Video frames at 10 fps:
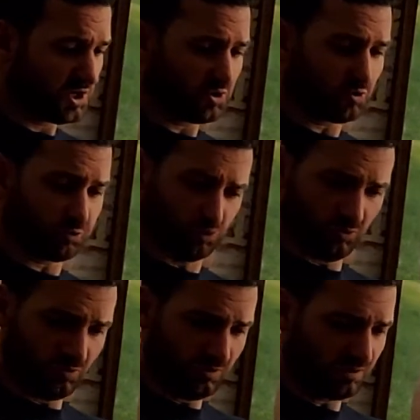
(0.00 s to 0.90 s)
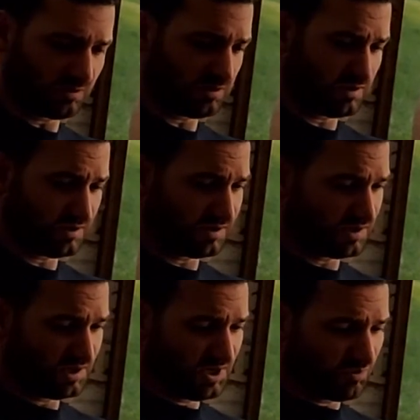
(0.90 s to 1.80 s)
Cruel?
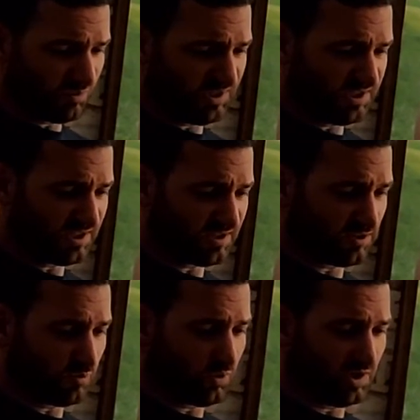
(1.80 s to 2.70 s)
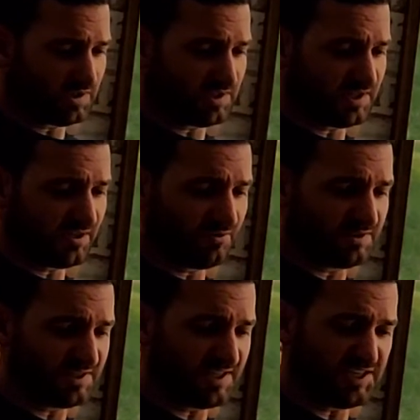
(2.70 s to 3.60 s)
What did the girl want to go
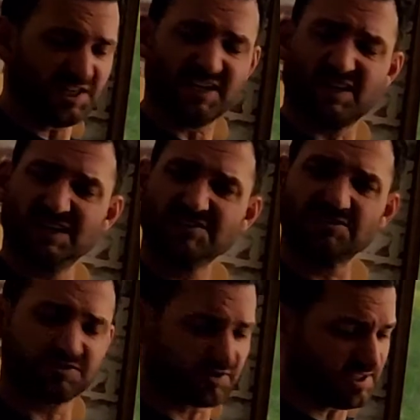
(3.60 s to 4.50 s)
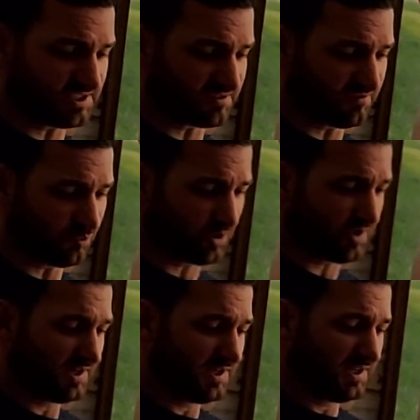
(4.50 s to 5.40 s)
and say she had 100 dresses for?
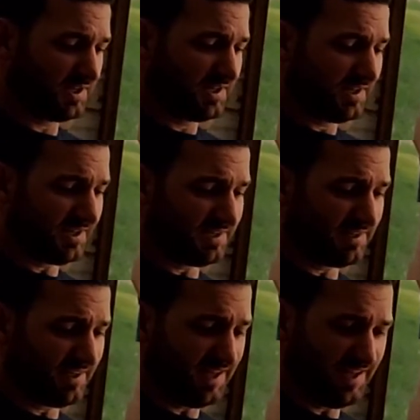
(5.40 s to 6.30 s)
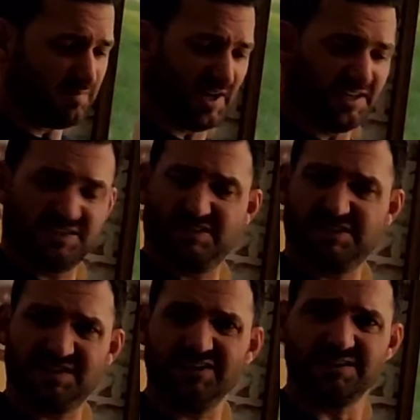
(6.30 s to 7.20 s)
And anybody could
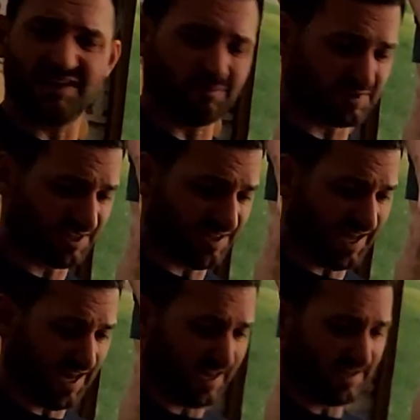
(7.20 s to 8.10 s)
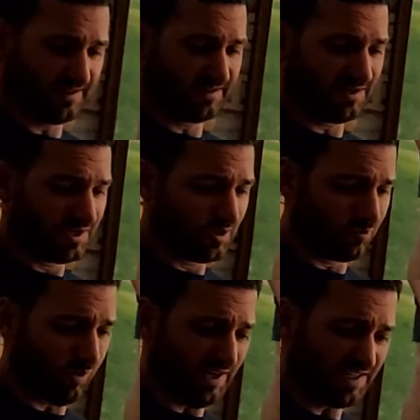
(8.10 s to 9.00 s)
tell you that was a lie.
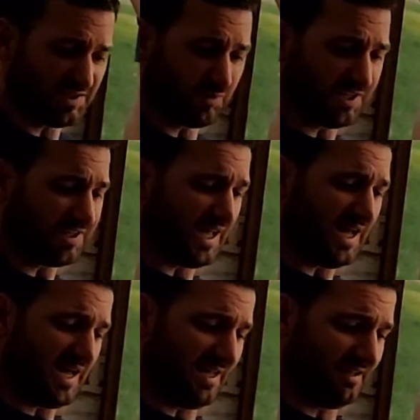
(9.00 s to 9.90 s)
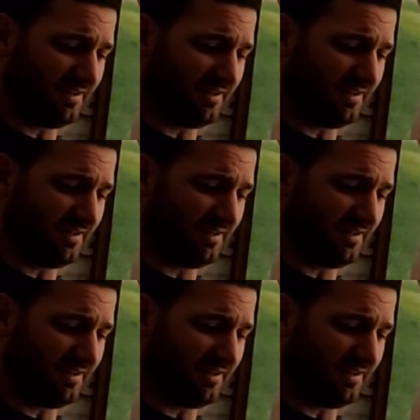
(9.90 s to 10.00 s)
Why did she want to lie?